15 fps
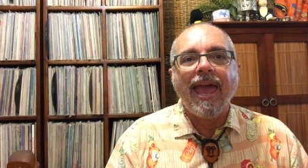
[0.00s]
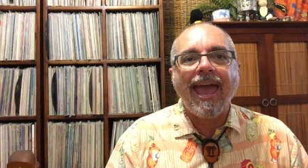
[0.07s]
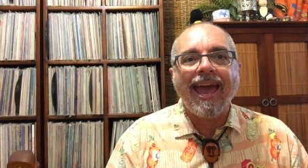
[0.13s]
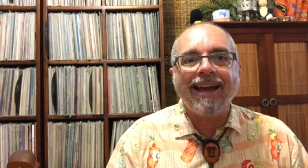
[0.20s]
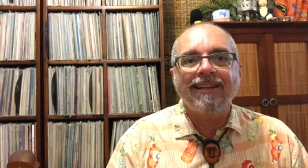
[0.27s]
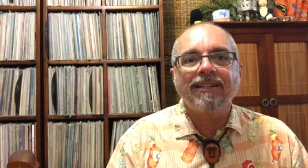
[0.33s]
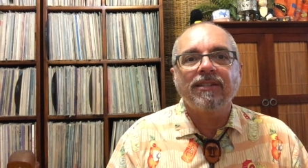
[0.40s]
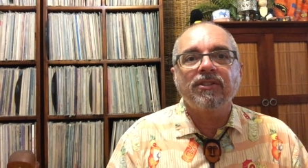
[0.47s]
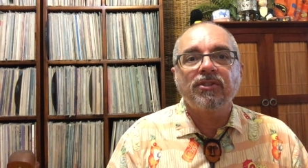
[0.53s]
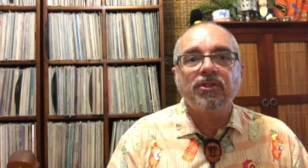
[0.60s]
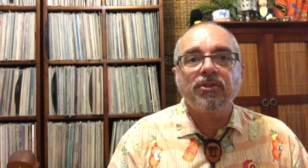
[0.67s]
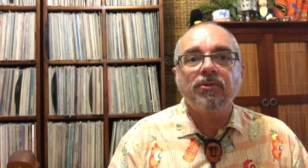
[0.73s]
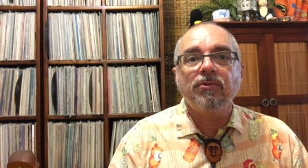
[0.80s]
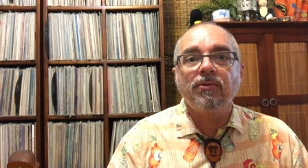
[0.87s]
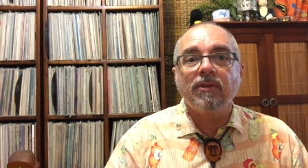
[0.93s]
added
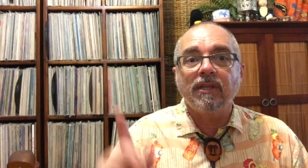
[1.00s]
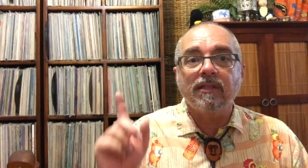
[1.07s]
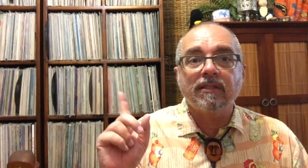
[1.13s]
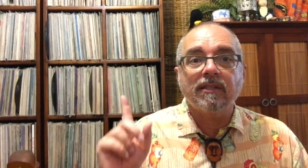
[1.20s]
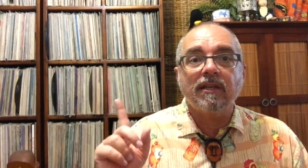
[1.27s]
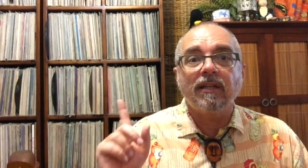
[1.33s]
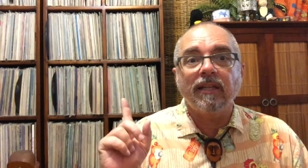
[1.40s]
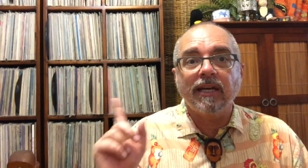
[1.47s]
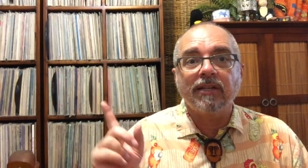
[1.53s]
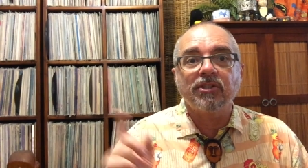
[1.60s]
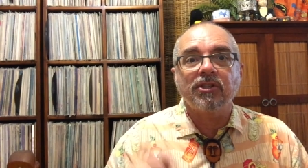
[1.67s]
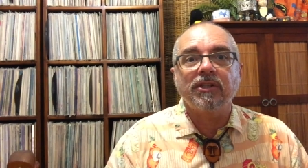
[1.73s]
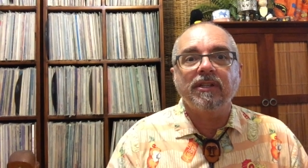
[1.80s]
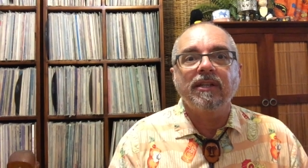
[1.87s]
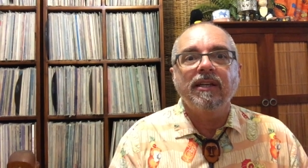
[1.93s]
to this
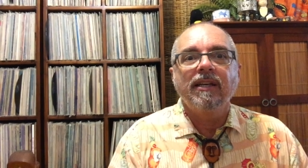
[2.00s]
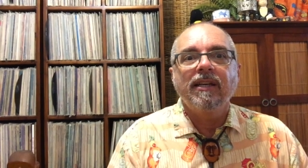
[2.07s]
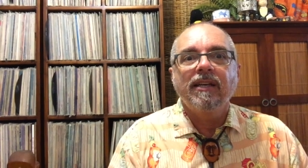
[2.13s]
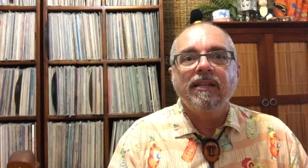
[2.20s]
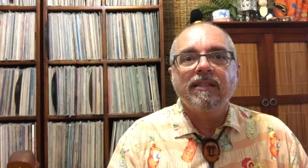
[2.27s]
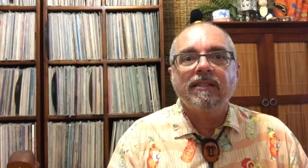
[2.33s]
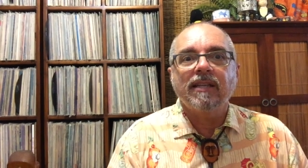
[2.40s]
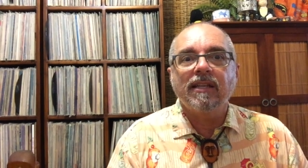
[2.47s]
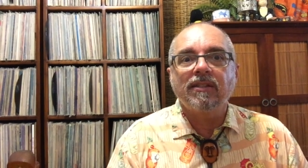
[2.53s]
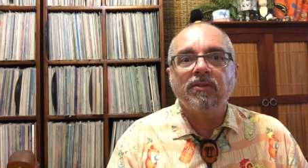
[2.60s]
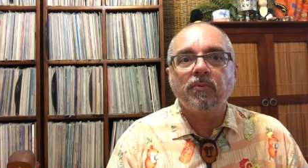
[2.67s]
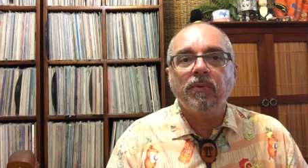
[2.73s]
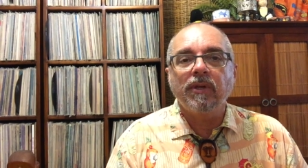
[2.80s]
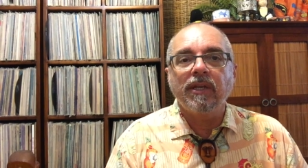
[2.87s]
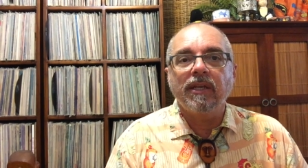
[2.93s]
collection
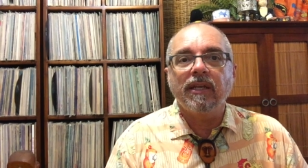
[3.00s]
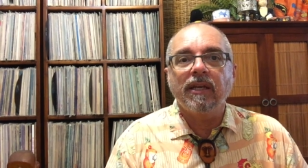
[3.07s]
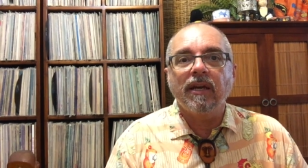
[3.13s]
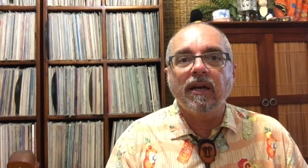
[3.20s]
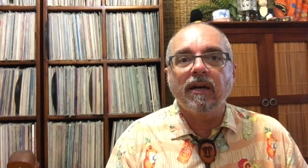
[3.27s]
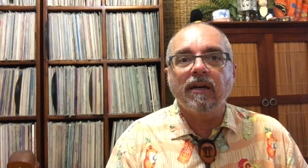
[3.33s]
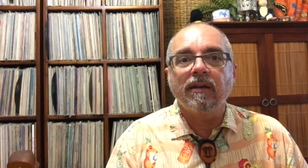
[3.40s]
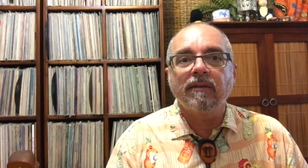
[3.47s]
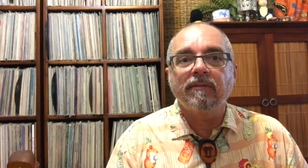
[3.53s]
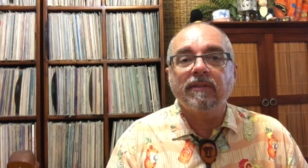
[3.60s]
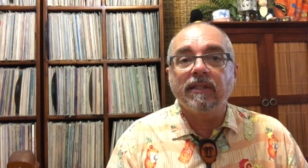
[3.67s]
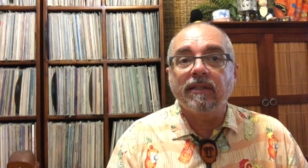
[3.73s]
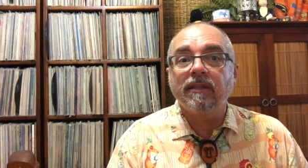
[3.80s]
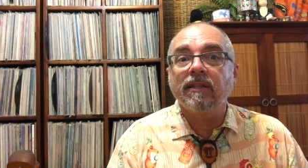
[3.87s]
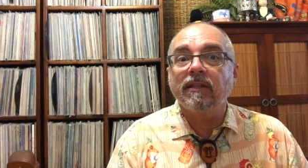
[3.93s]
since we uh,
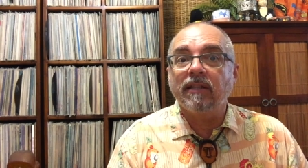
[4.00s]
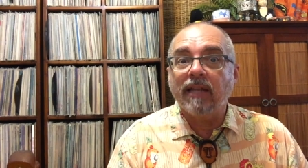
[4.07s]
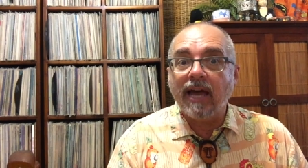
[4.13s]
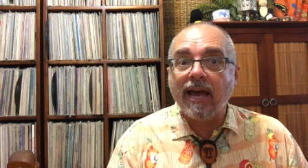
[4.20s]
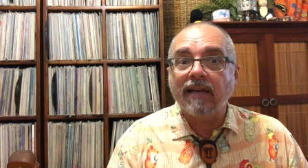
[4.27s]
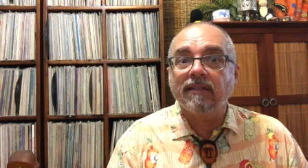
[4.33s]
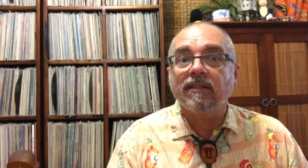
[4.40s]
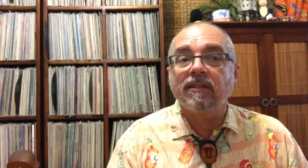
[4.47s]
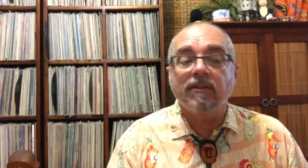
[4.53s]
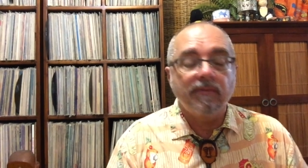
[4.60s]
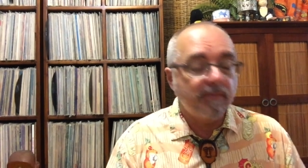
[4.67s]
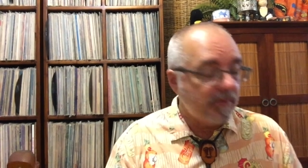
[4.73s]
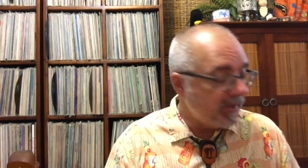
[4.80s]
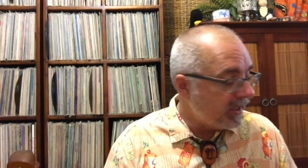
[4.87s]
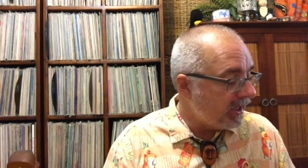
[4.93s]
did the last
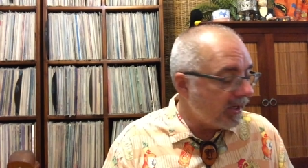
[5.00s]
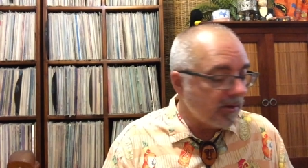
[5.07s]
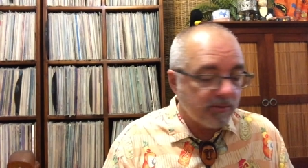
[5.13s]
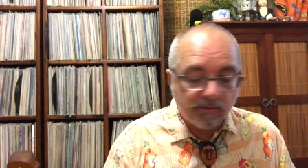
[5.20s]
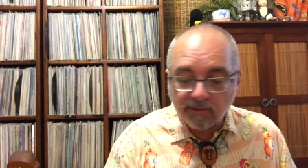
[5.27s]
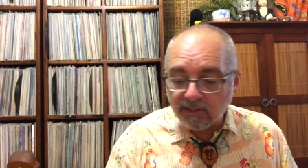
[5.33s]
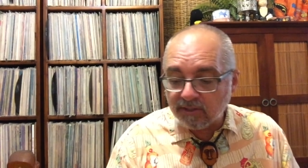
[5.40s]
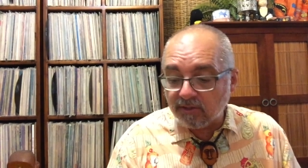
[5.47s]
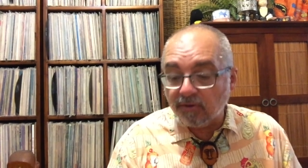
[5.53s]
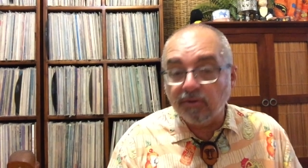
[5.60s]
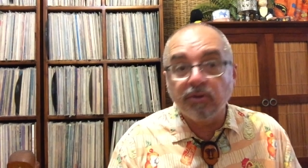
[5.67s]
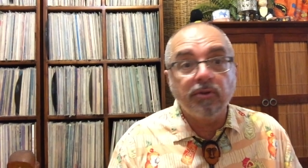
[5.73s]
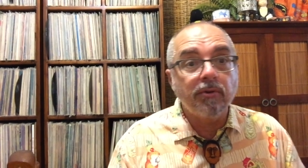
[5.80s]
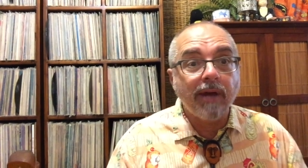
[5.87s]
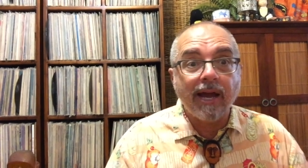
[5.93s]
video. So these are
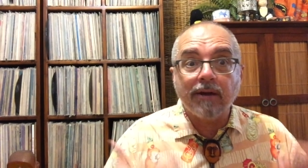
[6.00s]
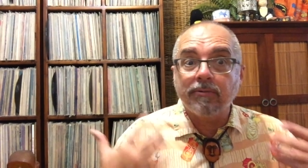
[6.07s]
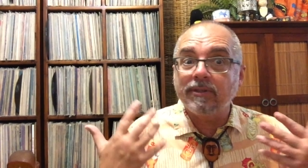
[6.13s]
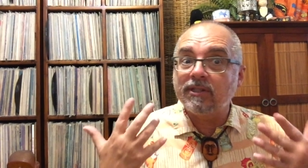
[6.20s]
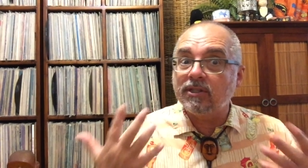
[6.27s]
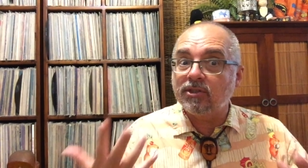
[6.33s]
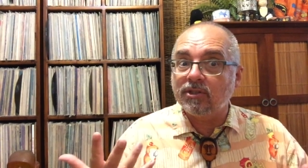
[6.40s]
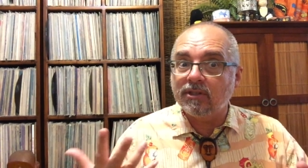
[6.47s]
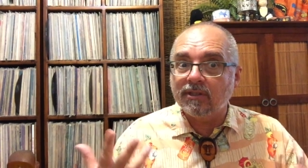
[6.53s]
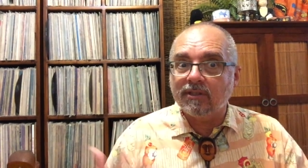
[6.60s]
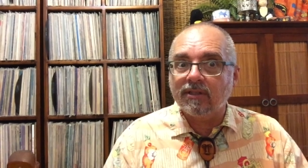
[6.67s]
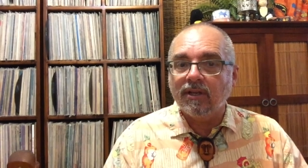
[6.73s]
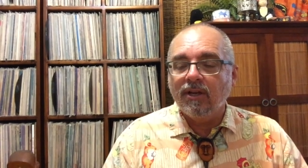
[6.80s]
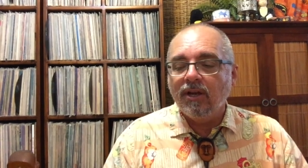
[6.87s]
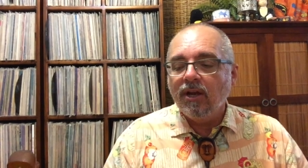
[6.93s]
new
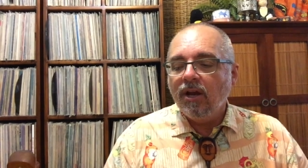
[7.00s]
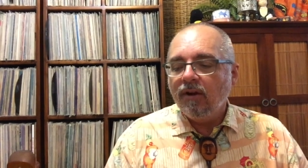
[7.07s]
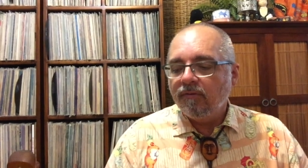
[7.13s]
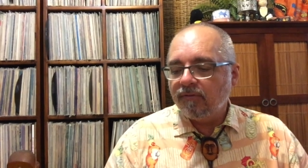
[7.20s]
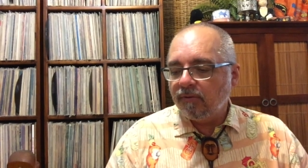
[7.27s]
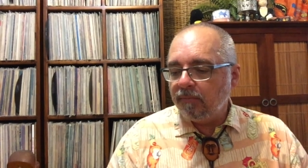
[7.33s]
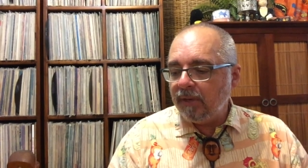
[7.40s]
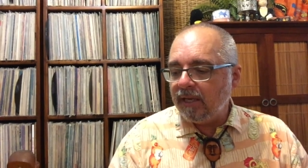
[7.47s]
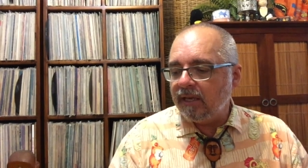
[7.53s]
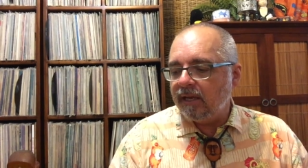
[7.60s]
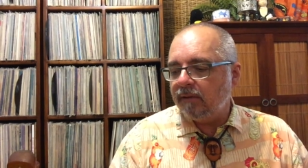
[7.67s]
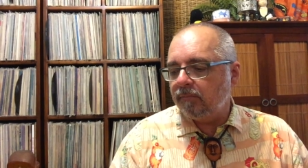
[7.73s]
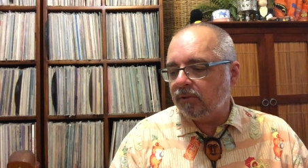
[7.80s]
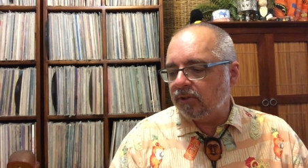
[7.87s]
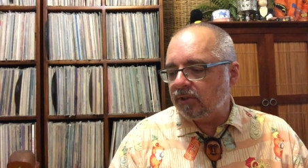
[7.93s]
acquisitions for me
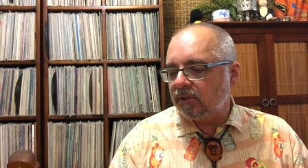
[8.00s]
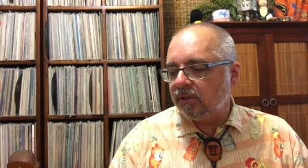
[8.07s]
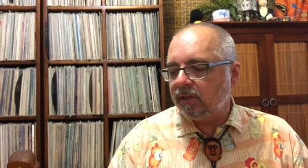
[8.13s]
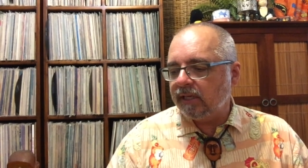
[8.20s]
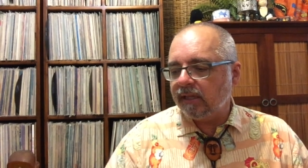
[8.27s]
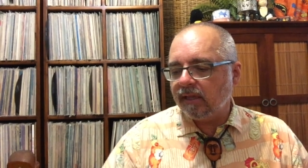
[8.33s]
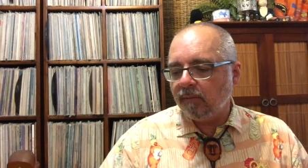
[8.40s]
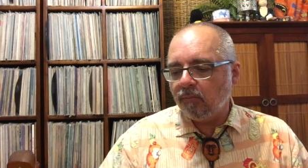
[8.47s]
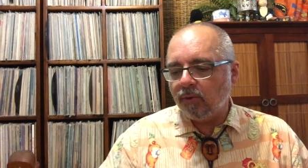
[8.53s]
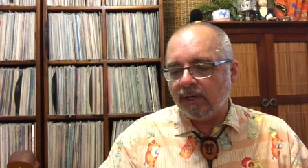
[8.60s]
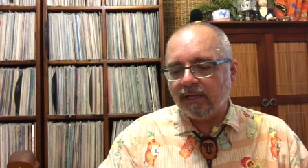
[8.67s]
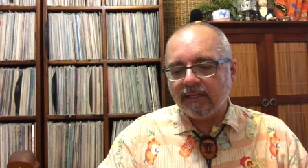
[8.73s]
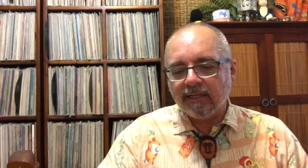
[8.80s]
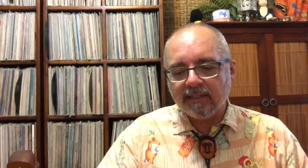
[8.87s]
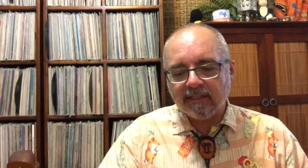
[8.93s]
and we'll just look at them
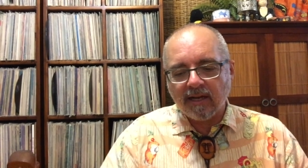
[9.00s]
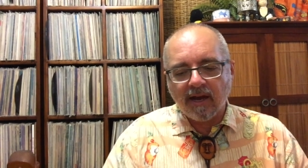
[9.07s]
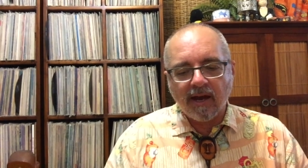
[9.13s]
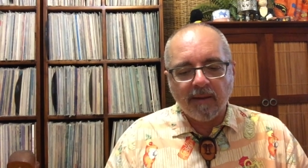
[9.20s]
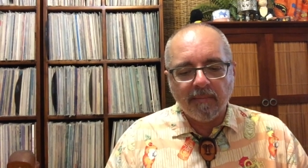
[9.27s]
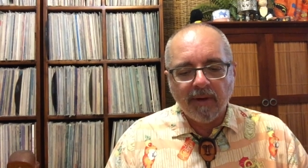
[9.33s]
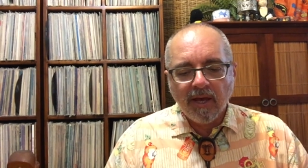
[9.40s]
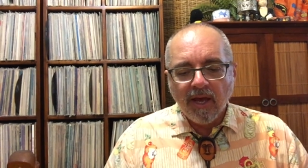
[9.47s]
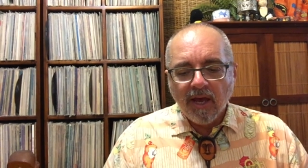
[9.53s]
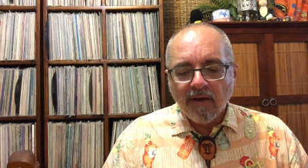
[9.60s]
one at a time.